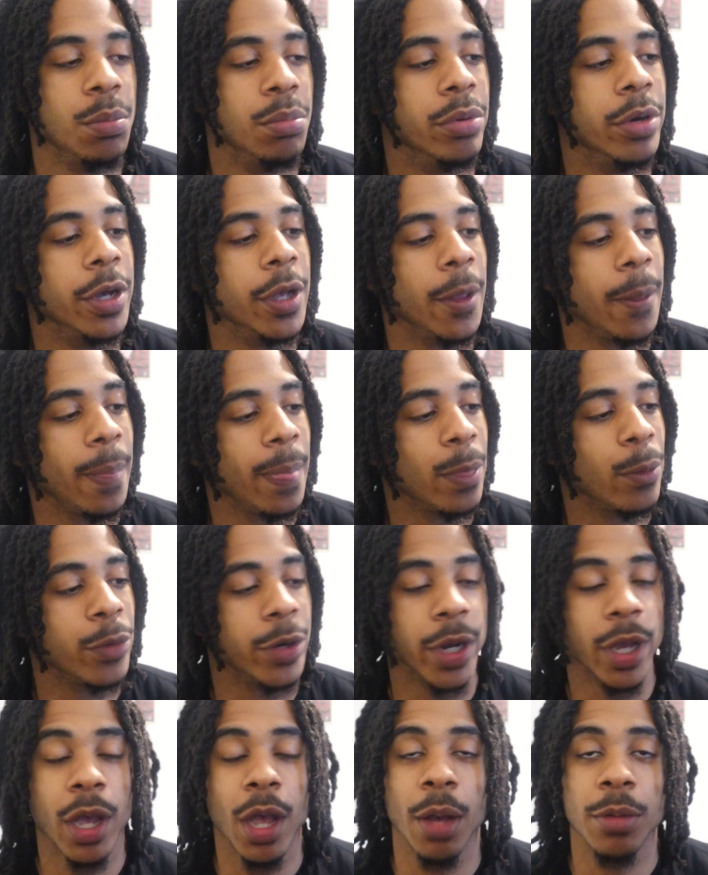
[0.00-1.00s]
But
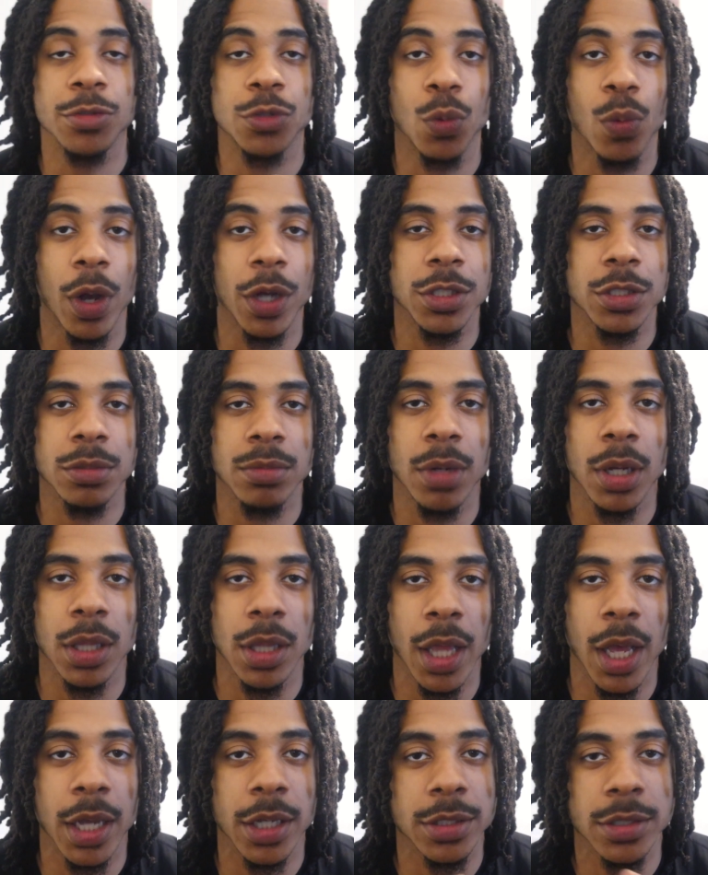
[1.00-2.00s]
when it comes to washing my
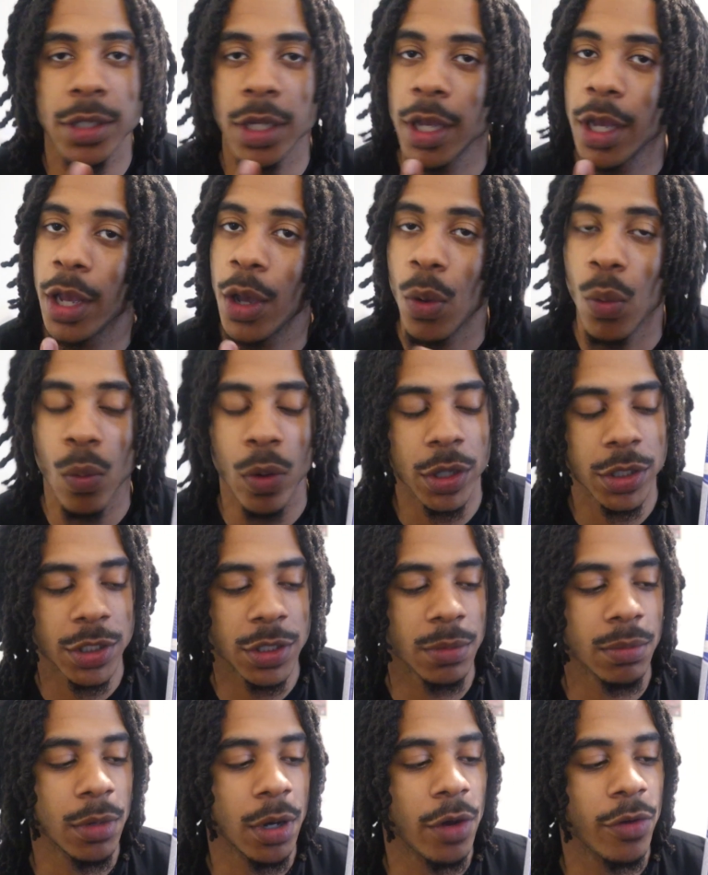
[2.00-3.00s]
locks,
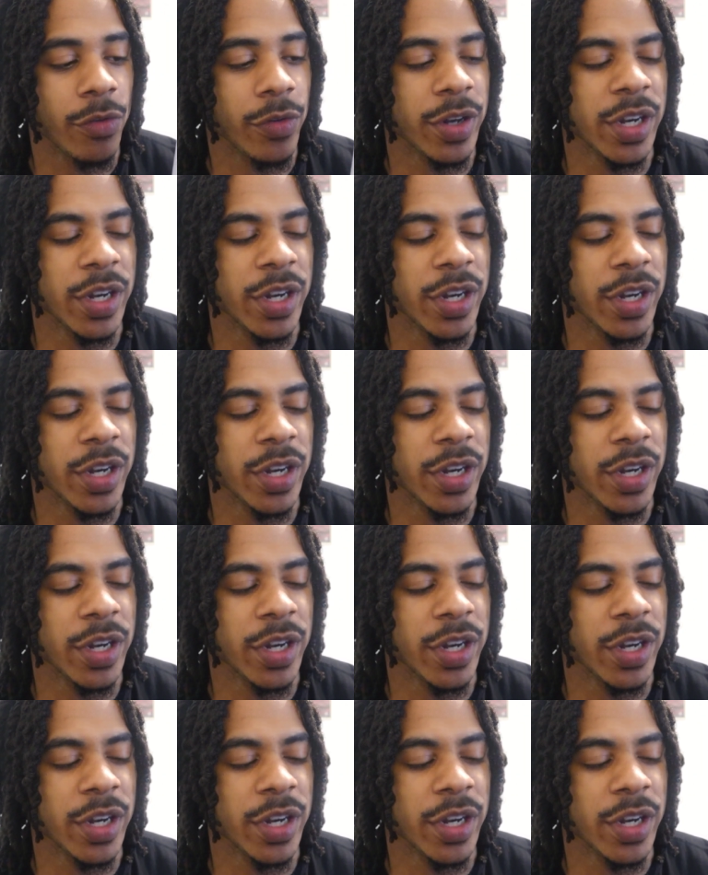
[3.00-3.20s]
once a month.